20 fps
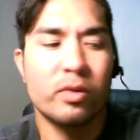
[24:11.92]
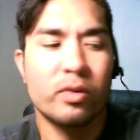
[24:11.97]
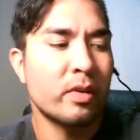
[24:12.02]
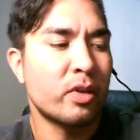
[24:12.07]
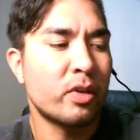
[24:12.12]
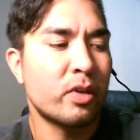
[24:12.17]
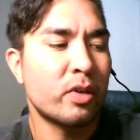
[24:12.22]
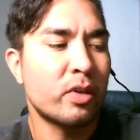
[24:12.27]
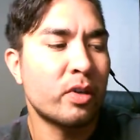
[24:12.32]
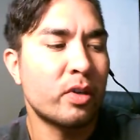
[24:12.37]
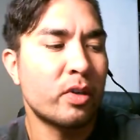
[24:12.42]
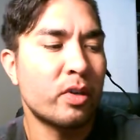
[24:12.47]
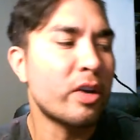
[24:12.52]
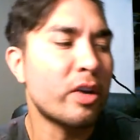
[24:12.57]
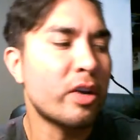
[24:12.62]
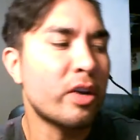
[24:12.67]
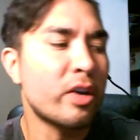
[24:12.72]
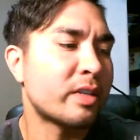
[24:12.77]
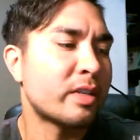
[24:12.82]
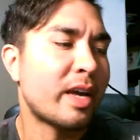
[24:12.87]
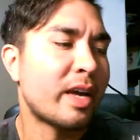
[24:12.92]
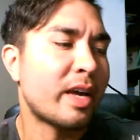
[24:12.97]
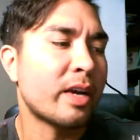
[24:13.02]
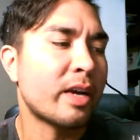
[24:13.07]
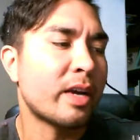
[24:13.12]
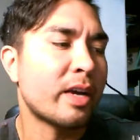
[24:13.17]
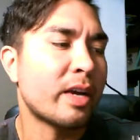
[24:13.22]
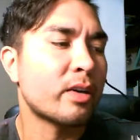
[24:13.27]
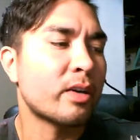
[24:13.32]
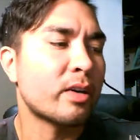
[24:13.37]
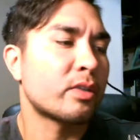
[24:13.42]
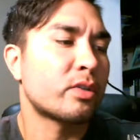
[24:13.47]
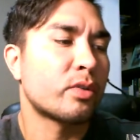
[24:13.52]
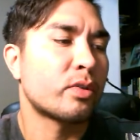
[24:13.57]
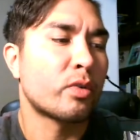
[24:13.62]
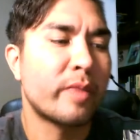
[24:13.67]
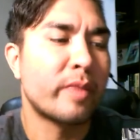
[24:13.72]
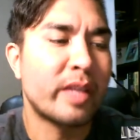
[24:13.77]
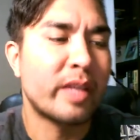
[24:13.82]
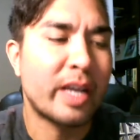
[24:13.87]
You should make your entire
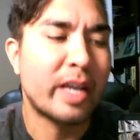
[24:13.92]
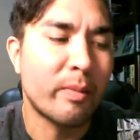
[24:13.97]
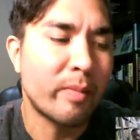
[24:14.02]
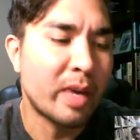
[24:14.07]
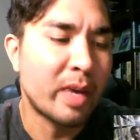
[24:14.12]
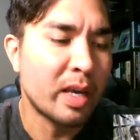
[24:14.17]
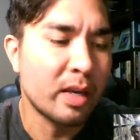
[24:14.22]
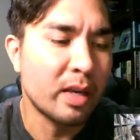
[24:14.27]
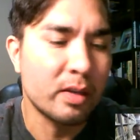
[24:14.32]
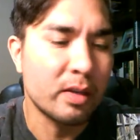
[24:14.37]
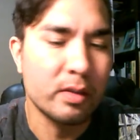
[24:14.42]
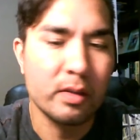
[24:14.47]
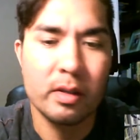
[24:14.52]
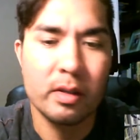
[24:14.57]
store be like a maze.